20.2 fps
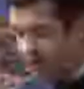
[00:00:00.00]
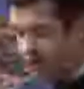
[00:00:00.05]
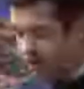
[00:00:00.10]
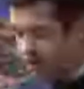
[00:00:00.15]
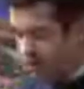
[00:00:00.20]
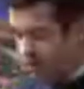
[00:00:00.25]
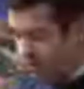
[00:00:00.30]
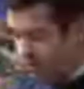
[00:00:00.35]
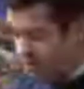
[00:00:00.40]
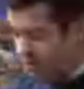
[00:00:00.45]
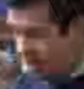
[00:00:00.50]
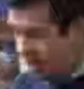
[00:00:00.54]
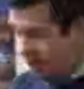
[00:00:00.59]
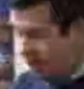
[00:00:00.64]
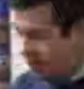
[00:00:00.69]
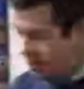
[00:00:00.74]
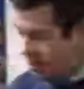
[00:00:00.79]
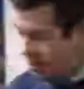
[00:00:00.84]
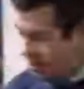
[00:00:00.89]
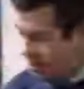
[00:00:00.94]
and Joseph.
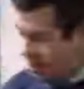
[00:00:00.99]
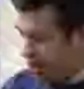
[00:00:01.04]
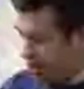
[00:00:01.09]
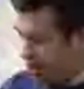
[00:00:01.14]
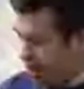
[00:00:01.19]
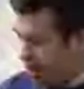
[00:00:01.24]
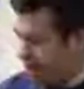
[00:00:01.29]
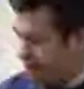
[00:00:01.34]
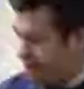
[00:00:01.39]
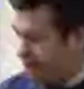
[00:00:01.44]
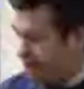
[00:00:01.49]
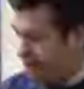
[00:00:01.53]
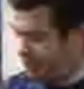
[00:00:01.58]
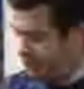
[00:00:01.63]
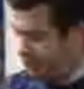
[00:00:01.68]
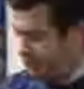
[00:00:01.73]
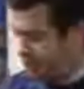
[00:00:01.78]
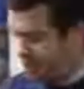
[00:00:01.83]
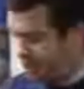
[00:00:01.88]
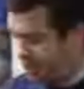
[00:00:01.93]
Selah.
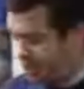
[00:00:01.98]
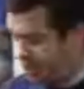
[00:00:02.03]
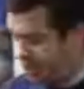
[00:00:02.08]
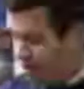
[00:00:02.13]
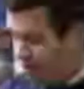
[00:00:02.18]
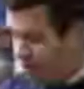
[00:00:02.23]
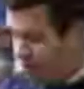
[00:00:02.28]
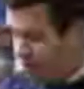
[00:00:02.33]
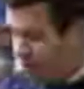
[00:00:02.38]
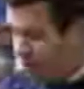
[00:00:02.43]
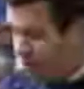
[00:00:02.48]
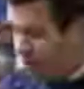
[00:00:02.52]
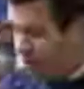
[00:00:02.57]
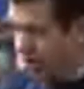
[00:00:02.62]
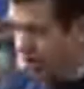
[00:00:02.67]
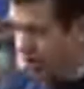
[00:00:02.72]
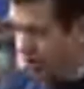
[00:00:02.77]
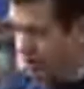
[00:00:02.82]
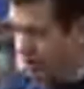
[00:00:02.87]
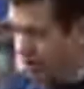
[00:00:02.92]
The
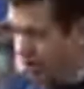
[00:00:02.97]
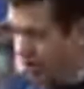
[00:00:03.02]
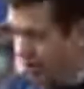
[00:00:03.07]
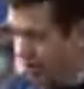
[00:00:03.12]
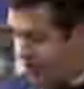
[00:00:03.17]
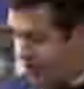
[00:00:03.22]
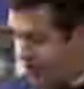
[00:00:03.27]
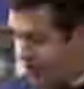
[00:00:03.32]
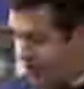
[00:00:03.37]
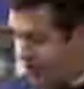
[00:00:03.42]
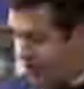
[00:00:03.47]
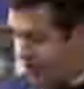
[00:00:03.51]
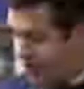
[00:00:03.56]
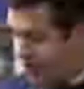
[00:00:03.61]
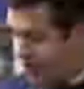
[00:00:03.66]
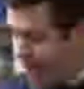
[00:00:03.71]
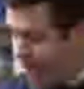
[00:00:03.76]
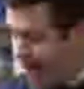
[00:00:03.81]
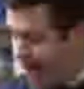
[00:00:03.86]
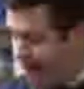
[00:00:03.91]
waters saw thee, O
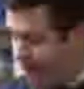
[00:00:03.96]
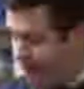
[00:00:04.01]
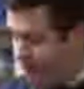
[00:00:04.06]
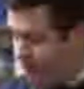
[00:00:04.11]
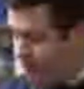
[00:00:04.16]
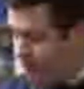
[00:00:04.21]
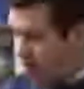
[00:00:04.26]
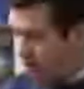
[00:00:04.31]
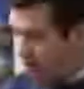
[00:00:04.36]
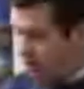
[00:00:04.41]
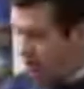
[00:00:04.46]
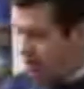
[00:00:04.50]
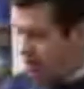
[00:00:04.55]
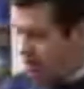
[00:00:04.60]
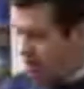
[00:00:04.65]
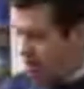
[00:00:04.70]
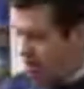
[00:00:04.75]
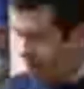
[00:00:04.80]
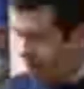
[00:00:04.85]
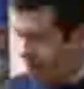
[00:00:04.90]
God, the waters
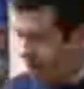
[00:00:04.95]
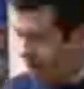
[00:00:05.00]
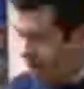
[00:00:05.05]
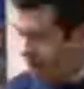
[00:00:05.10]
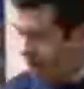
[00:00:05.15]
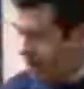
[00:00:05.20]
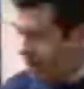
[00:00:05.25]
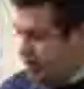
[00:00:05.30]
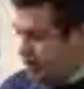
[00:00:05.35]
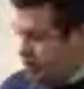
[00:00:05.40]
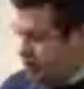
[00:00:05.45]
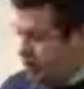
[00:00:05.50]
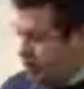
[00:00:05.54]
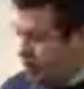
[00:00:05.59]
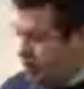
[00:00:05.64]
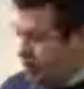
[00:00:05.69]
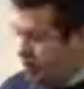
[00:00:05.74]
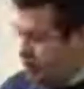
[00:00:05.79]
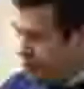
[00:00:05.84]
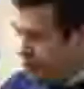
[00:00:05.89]
saw thee. They
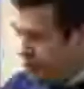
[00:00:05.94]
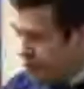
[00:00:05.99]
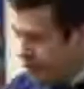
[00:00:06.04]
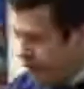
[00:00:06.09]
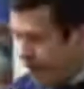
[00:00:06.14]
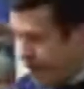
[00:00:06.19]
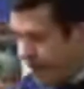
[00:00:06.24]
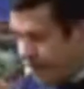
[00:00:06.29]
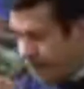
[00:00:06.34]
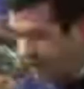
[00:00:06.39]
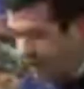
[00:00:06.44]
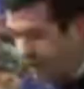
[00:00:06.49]
were afraid.